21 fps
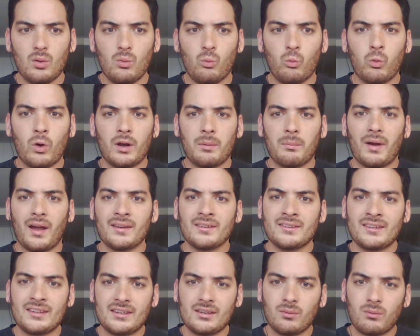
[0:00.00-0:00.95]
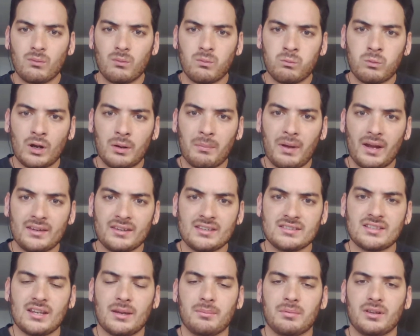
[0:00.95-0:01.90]
one of my
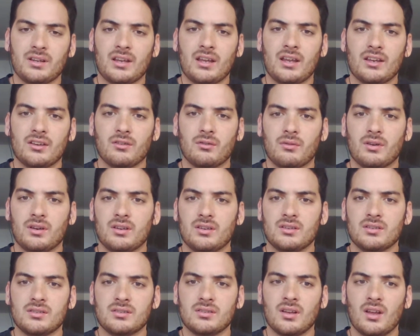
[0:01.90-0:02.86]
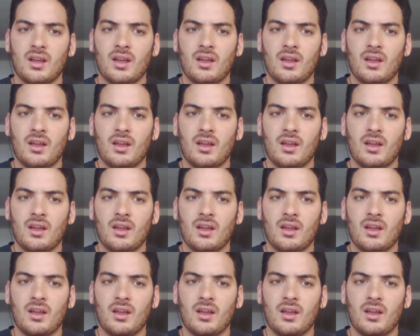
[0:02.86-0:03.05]
disabling ignorance